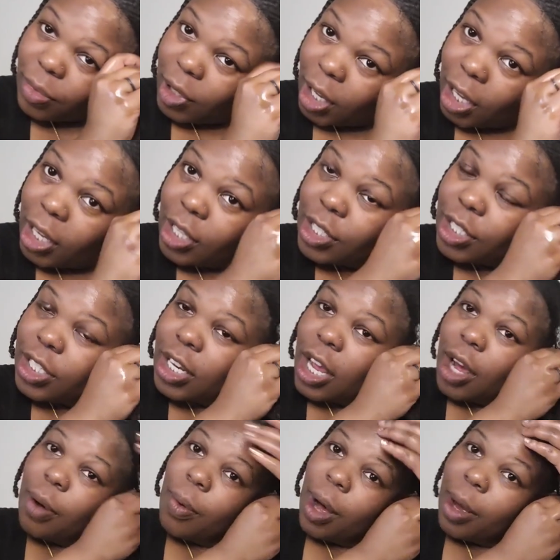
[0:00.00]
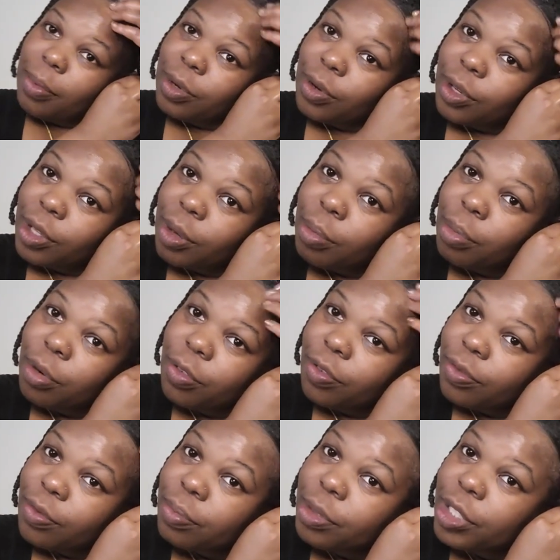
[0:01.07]
hence now why I'm doing the
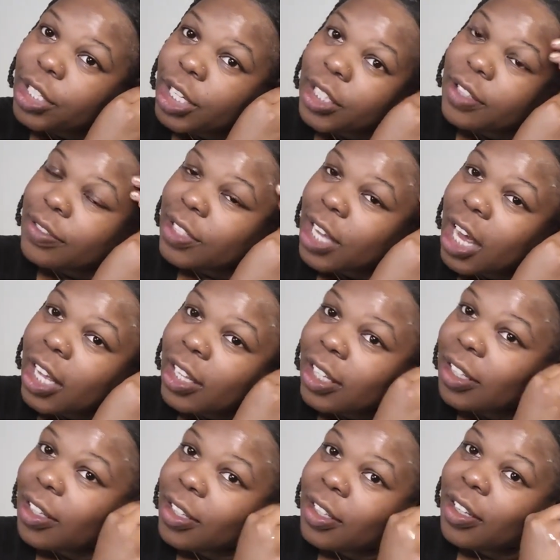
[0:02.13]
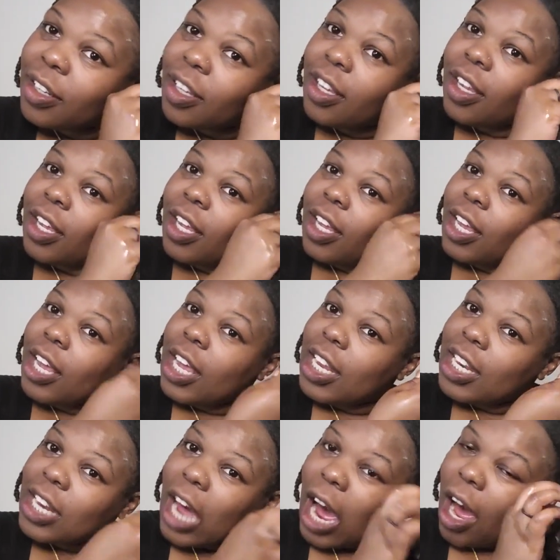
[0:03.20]
protective styling
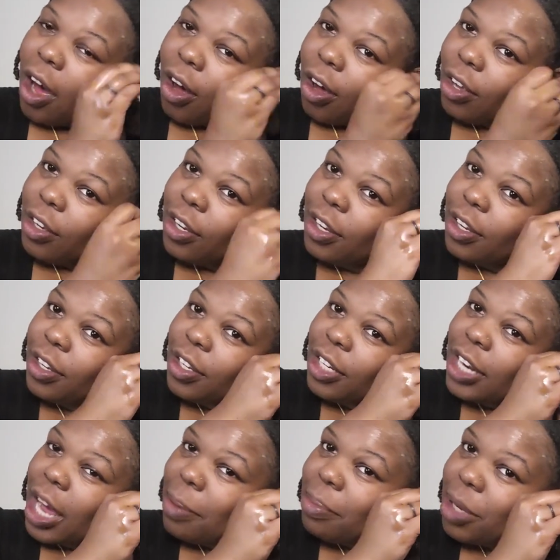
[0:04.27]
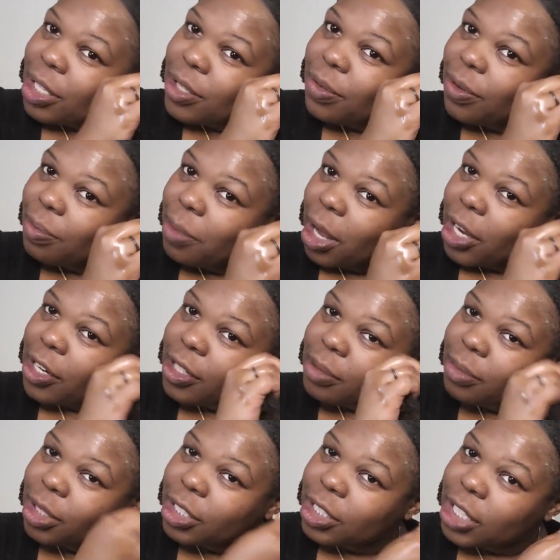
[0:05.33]
and not messing with my hair as
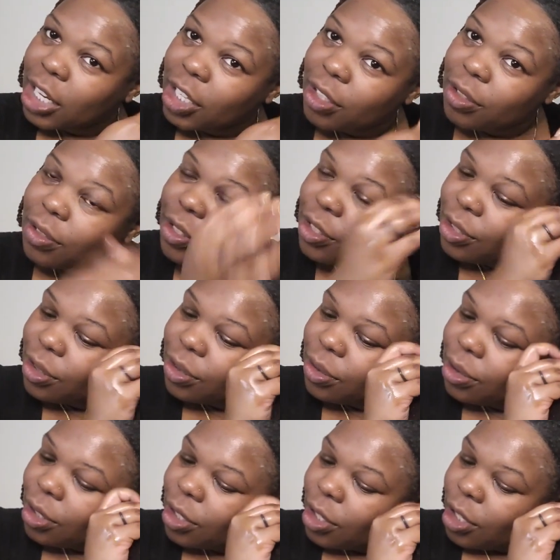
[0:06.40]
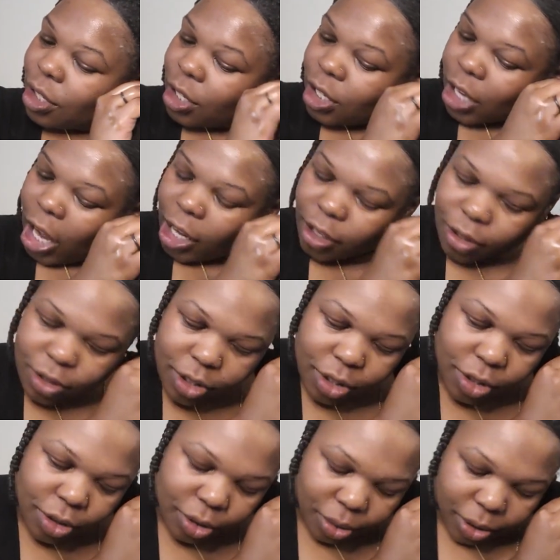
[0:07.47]
much as I used to. I used to
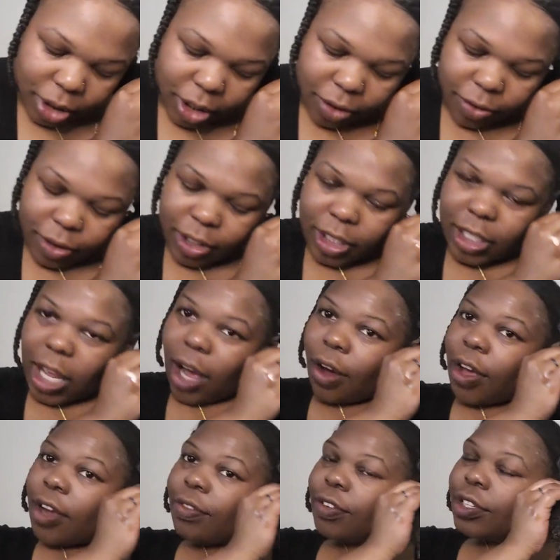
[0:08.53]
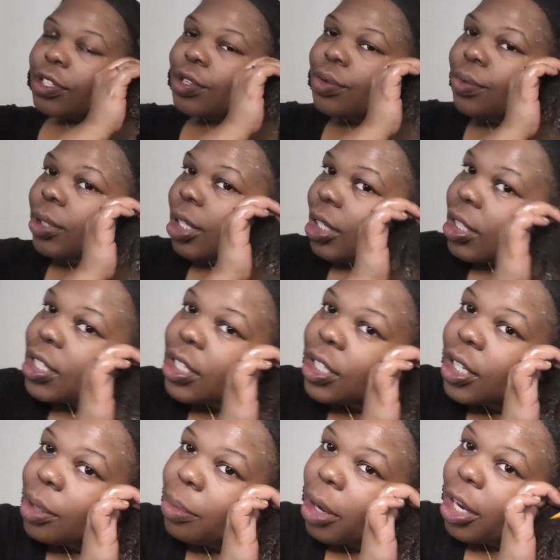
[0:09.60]
do a different style every 2 weeks,
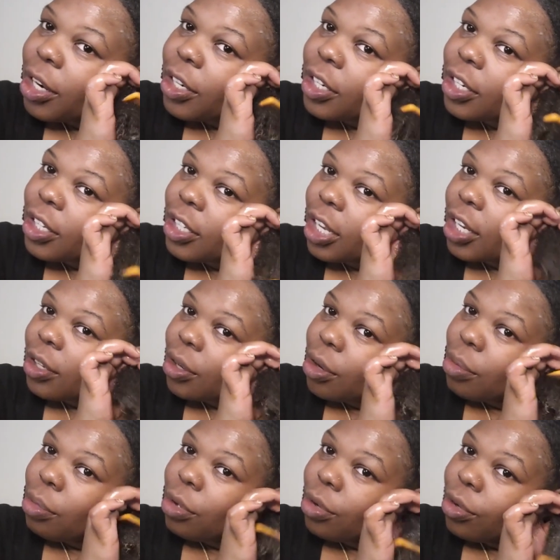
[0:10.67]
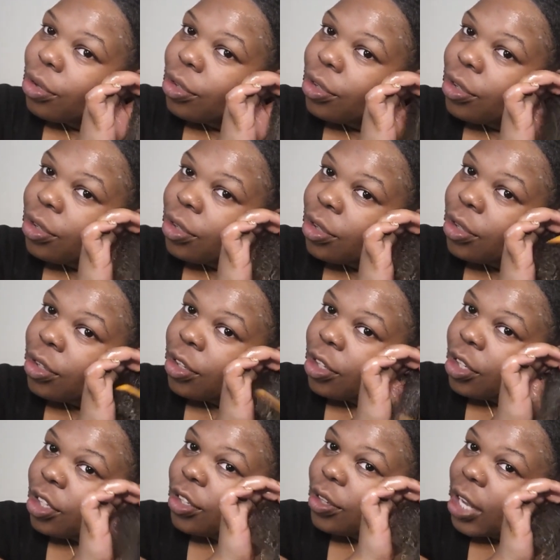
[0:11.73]
get my hair done, like no bull.
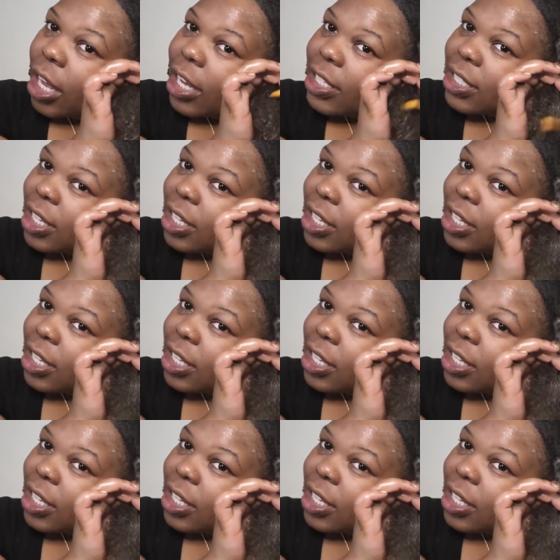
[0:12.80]
You can ask